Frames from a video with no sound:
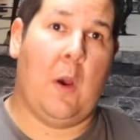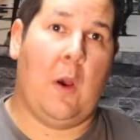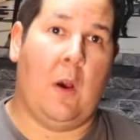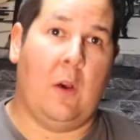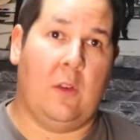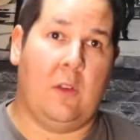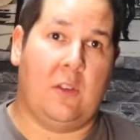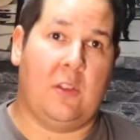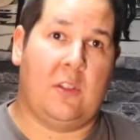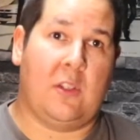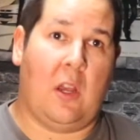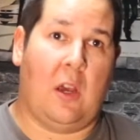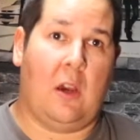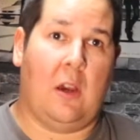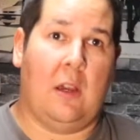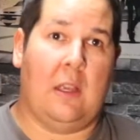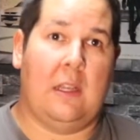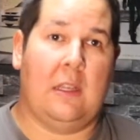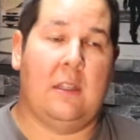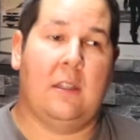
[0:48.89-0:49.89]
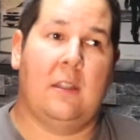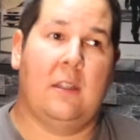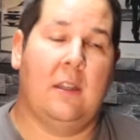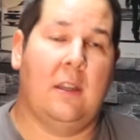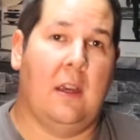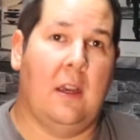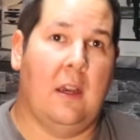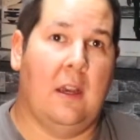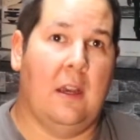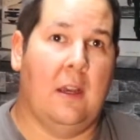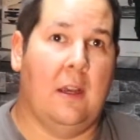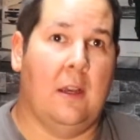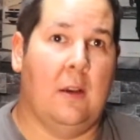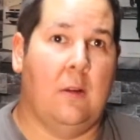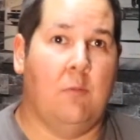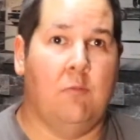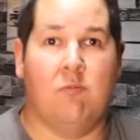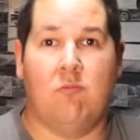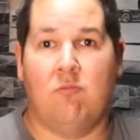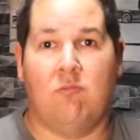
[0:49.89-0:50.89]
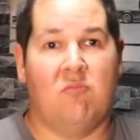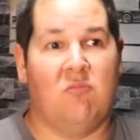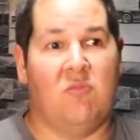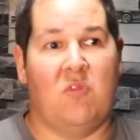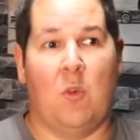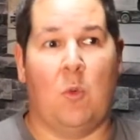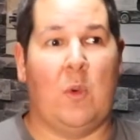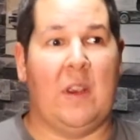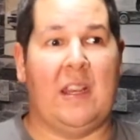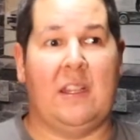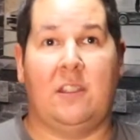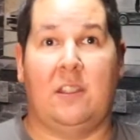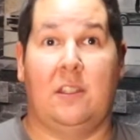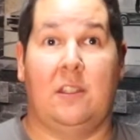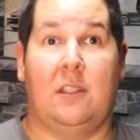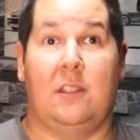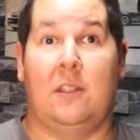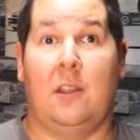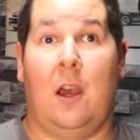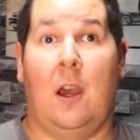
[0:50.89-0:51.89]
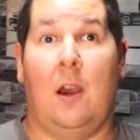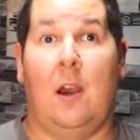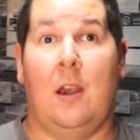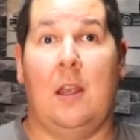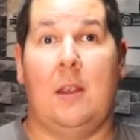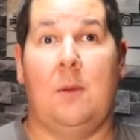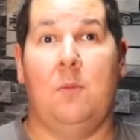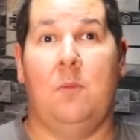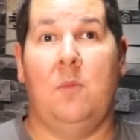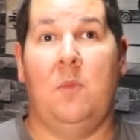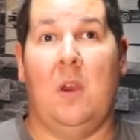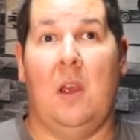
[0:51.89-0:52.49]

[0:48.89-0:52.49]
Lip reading: on site for weeks at a time,